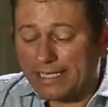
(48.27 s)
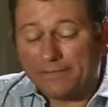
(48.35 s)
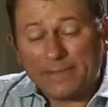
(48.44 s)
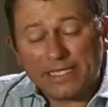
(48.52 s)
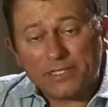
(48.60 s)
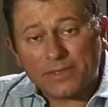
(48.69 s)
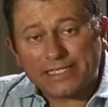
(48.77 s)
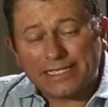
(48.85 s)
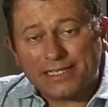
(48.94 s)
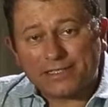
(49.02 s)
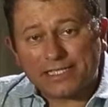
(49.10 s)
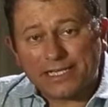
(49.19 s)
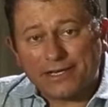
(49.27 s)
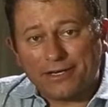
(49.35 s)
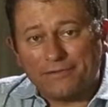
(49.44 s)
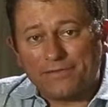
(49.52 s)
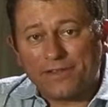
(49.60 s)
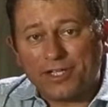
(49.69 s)
I've been to Excelsior
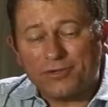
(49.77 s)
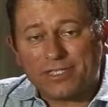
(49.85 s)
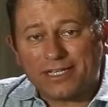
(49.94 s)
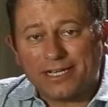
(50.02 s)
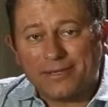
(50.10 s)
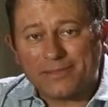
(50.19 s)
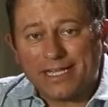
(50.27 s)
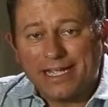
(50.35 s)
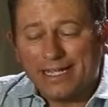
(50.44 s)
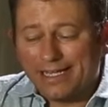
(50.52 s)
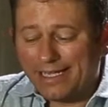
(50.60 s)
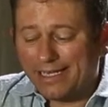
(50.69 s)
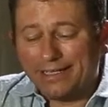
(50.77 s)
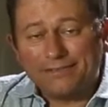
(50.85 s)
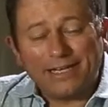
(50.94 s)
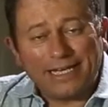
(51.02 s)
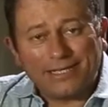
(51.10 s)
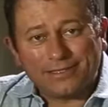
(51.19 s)
a few times, a
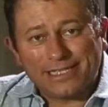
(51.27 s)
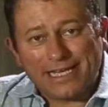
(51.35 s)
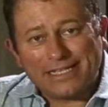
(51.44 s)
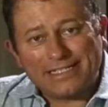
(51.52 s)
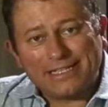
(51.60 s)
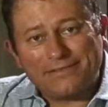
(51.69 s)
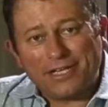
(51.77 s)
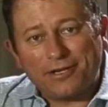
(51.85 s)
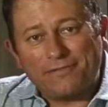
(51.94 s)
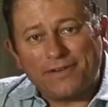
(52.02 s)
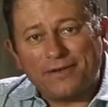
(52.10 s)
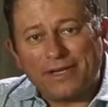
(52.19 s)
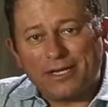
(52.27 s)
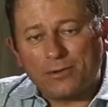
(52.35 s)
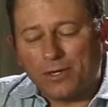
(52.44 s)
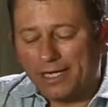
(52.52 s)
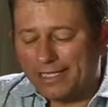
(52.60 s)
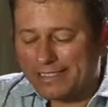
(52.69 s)
lovely little tasting venue, very
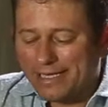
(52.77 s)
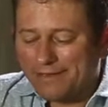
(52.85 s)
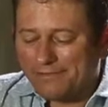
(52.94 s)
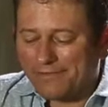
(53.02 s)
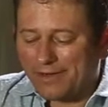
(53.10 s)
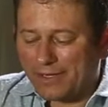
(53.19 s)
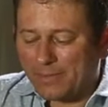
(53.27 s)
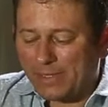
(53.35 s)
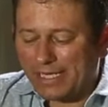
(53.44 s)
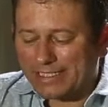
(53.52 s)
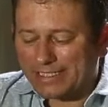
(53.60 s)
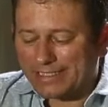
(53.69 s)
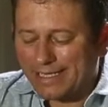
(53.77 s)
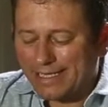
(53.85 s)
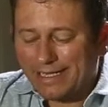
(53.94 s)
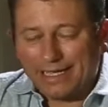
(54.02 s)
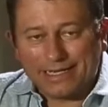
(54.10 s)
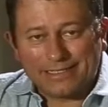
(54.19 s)
quiet, very pleasant,
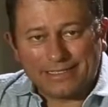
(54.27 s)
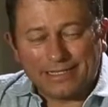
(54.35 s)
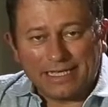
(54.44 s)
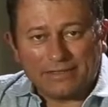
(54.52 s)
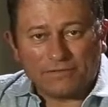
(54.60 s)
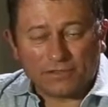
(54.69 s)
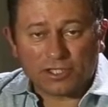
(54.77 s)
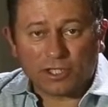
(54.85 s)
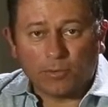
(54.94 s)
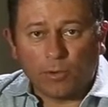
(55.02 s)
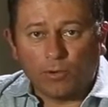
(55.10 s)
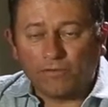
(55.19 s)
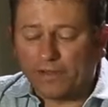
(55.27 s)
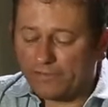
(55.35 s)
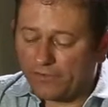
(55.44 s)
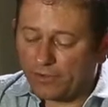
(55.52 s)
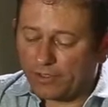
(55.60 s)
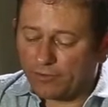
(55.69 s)
and a delightful stop off
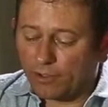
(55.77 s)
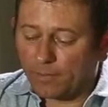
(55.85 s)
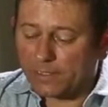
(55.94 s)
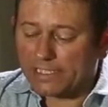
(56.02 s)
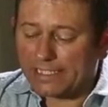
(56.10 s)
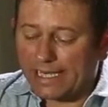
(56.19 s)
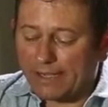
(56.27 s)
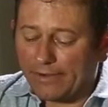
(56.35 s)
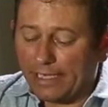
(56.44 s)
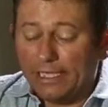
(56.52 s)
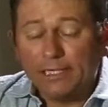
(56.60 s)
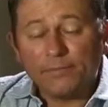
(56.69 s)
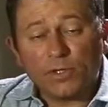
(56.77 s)
if you're in the Robertson area.